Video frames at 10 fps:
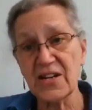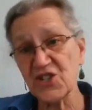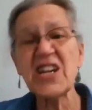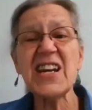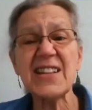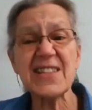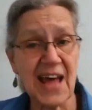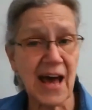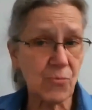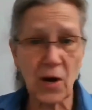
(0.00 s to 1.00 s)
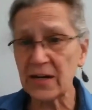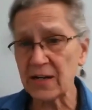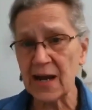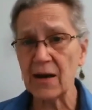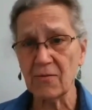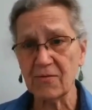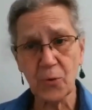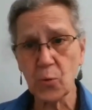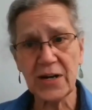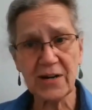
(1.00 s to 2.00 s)
and she needs that right now
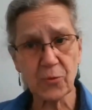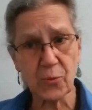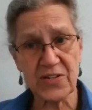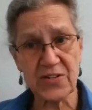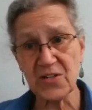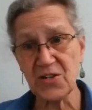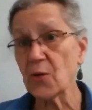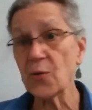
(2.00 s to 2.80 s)
for whatever reason.